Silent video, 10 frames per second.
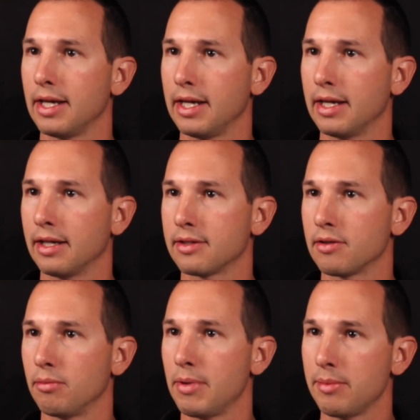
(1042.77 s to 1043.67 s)
And
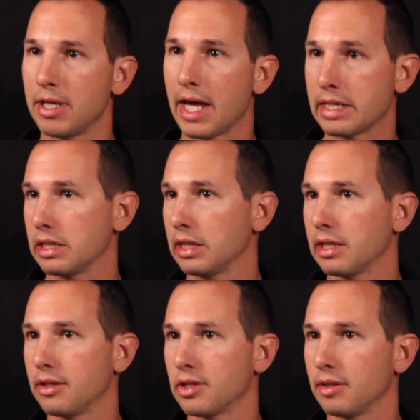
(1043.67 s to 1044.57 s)
so maybe that's in the
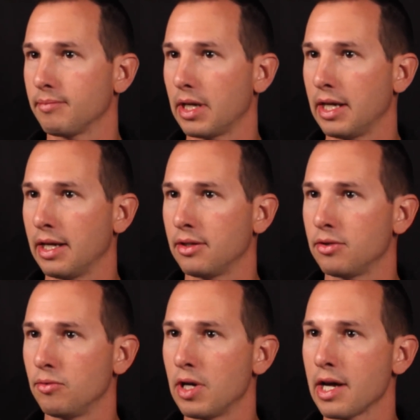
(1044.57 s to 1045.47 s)
kitchen, and
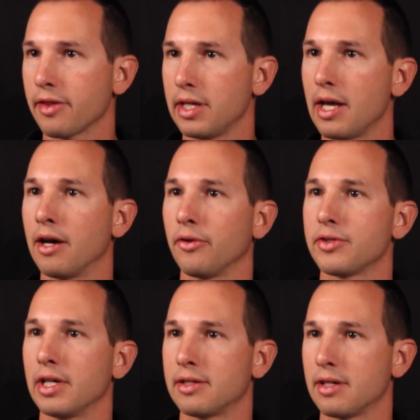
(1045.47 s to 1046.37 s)
do nothing
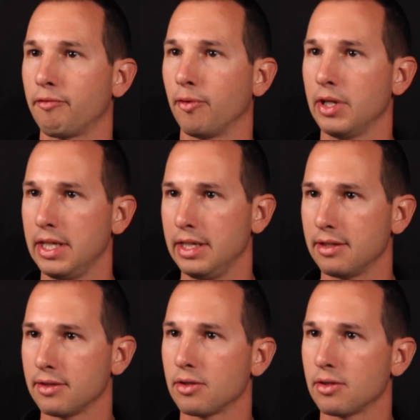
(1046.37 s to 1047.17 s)
else except for eat.